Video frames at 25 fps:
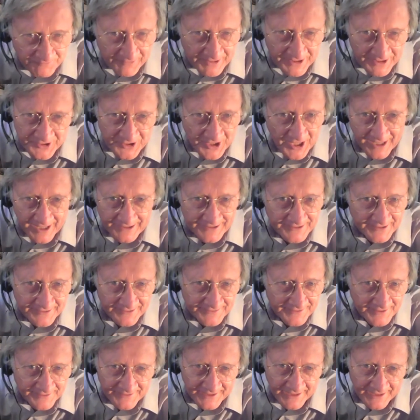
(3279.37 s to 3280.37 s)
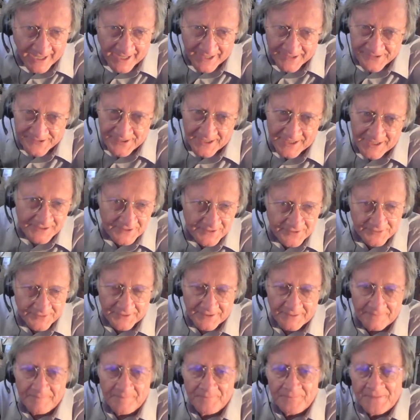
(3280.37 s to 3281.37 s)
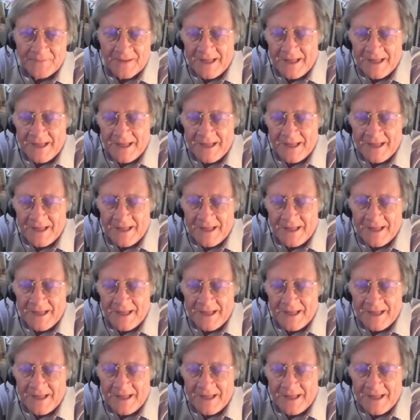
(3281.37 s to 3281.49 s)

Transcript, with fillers: rejected the thing I sent to them.